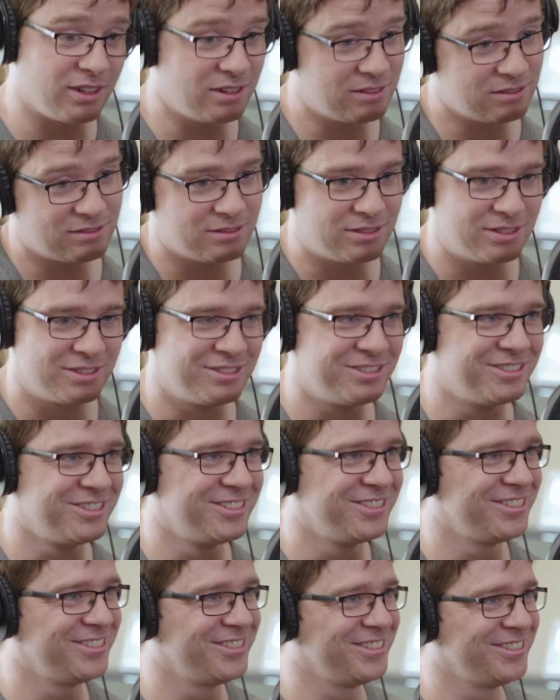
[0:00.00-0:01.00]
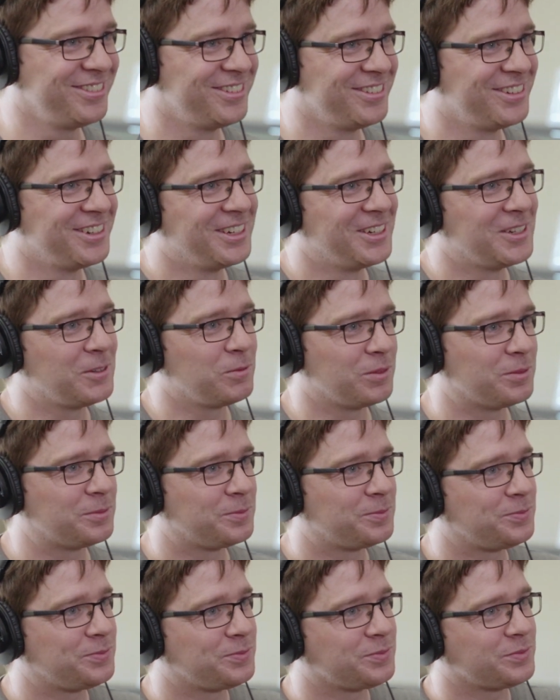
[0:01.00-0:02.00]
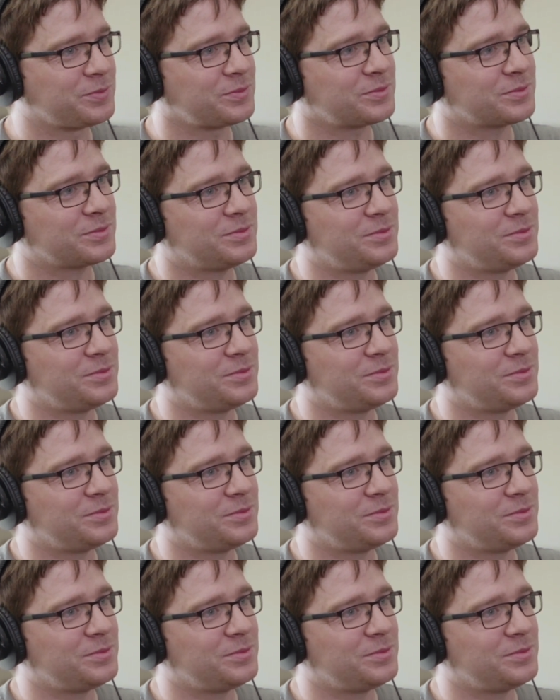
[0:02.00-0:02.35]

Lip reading: But so that's interesting that you bring that up, because like